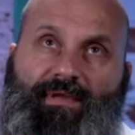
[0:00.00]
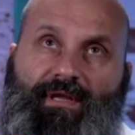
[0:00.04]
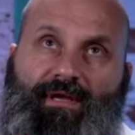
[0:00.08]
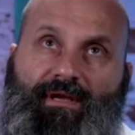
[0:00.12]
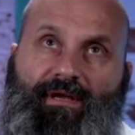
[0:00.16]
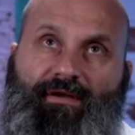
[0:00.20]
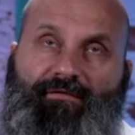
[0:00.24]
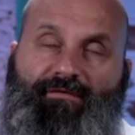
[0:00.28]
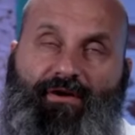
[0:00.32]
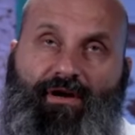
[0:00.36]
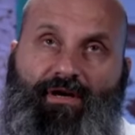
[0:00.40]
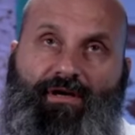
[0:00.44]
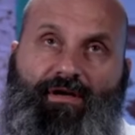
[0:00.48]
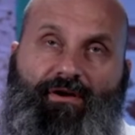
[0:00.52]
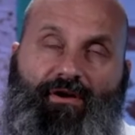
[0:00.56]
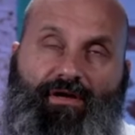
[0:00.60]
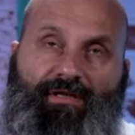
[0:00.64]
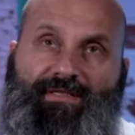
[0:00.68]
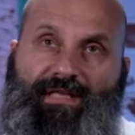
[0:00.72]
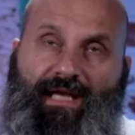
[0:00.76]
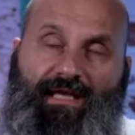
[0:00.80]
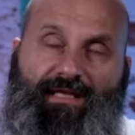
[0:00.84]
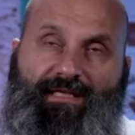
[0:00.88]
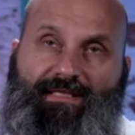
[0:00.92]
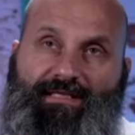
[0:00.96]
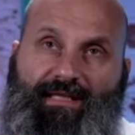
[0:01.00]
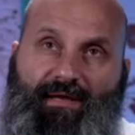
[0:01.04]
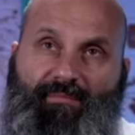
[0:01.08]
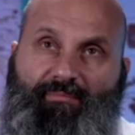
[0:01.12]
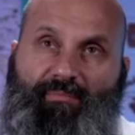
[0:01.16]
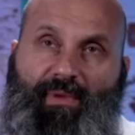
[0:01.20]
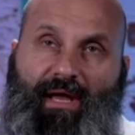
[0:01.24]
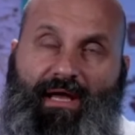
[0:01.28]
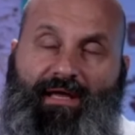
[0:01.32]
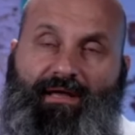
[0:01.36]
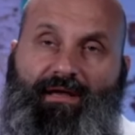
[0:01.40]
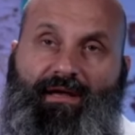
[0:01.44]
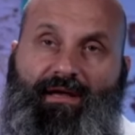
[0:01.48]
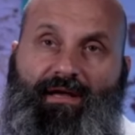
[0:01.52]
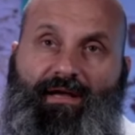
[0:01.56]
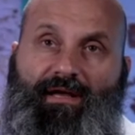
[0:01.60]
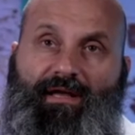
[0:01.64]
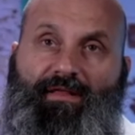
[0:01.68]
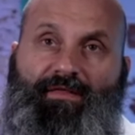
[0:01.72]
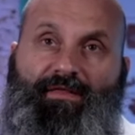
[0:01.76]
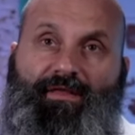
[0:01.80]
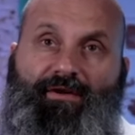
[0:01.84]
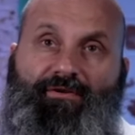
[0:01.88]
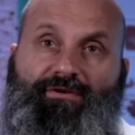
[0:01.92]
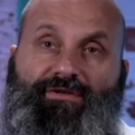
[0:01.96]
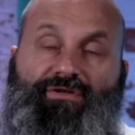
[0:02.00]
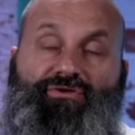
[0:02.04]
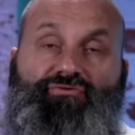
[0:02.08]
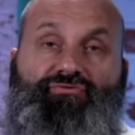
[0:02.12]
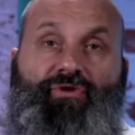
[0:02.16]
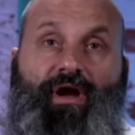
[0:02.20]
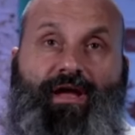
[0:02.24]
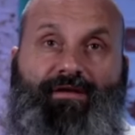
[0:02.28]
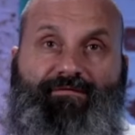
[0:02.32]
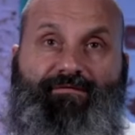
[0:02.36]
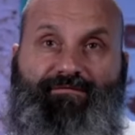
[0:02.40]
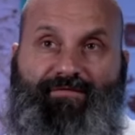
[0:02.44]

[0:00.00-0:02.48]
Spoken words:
can kind of take a step back, there is great